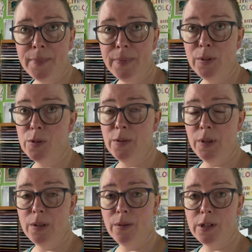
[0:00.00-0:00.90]
Those of
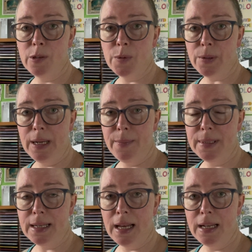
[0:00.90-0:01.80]
you who are
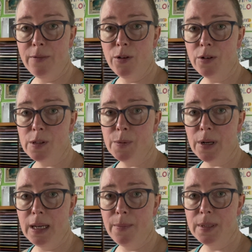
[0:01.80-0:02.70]
subscribed, and if you're not
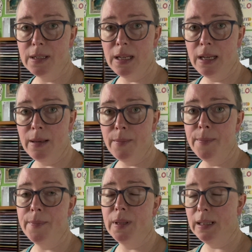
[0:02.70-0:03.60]
subscribed,
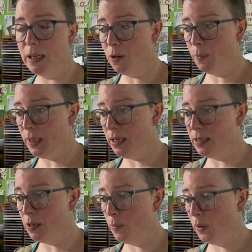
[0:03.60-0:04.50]
the link will be
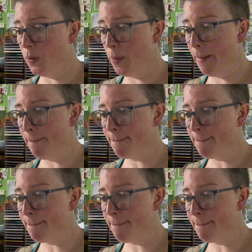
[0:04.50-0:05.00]
down below,